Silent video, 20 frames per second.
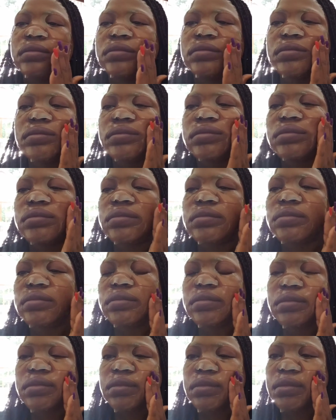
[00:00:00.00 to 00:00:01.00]
Going for the
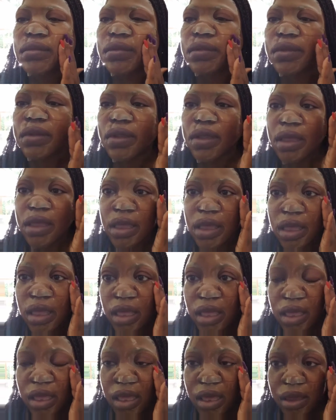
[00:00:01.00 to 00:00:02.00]
loveliness.
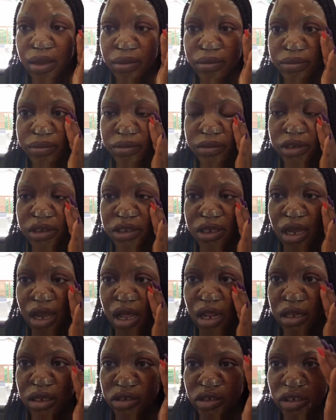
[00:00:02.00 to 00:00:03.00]
Yeah, it's
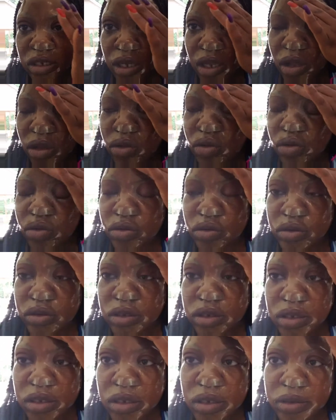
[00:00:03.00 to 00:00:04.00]
collagen gold.
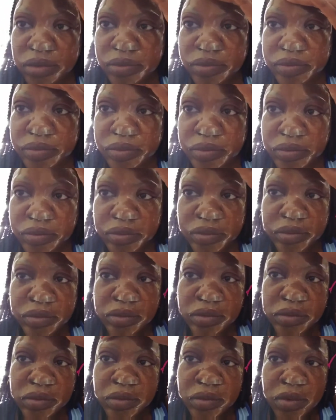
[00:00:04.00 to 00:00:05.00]
Uh, where'd you
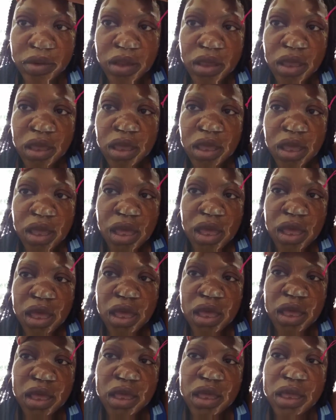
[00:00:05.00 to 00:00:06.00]
get that? You bought it,
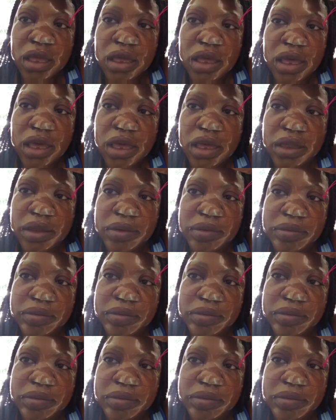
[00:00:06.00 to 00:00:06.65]
would you? Yeah.